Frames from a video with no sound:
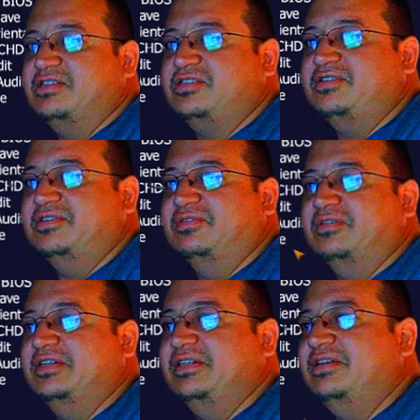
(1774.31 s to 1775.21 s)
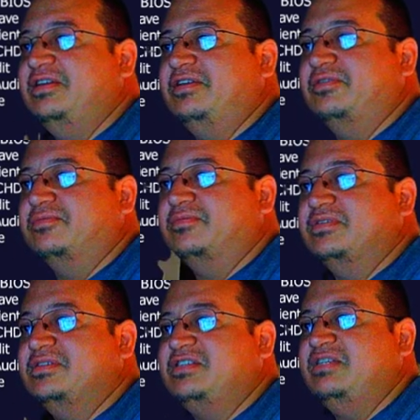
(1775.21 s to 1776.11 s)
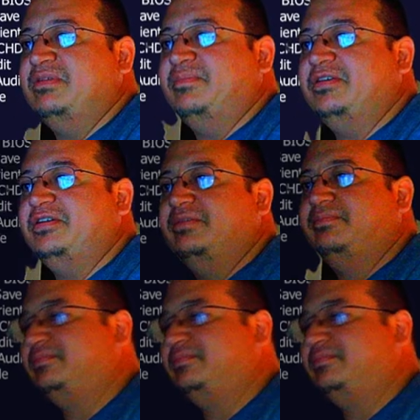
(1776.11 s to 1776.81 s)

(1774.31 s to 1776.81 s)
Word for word: still a eagle C P P.